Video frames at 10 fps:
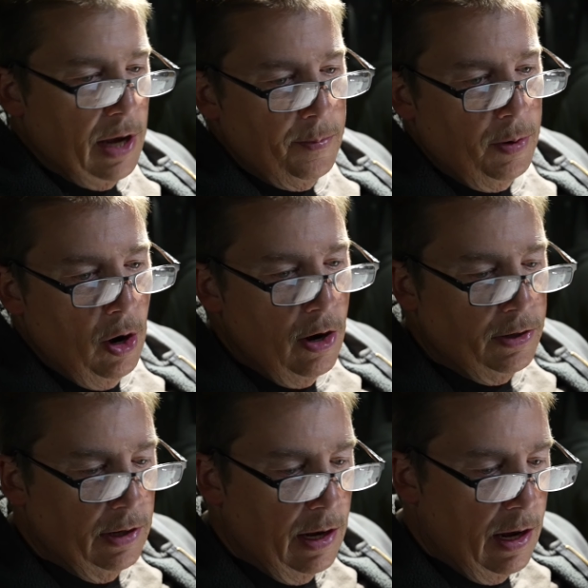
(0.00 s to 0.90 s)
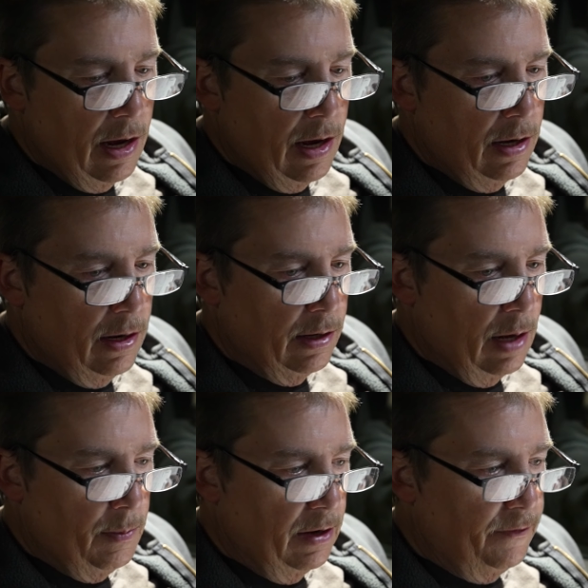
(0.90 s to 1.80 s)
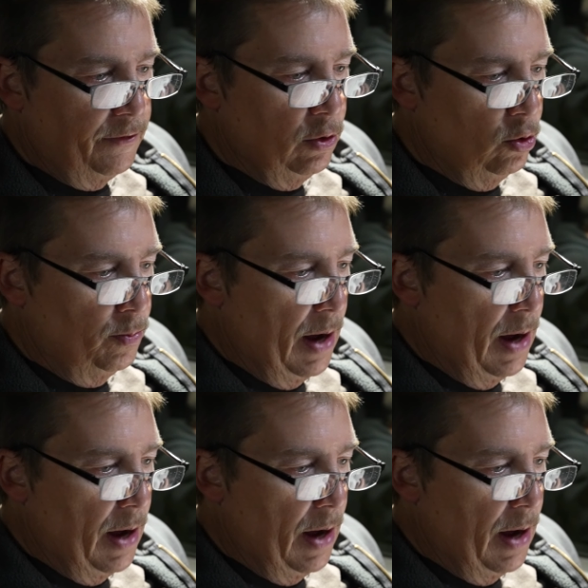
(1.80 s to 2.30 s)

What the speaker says: got parked and got my fuel